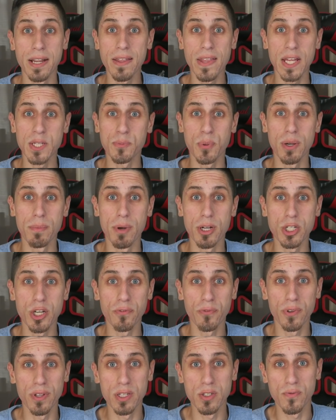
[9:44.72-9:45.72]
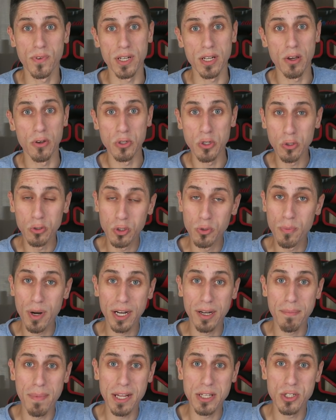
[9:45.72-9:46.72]
And yeah, that's pretty much it for this video. YouTube
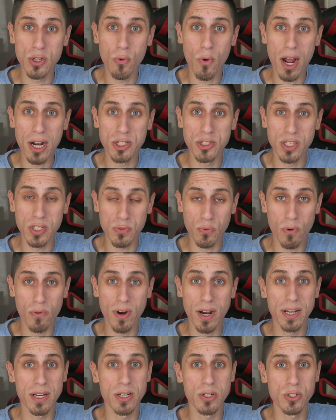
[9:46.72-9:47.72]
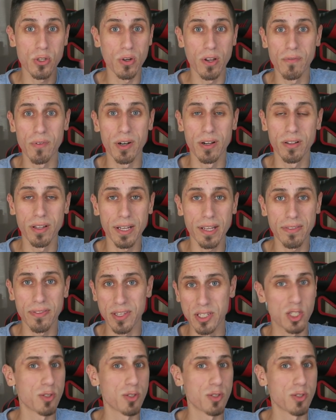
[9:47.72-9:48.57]
recommends you watch this one right here, so give it a click.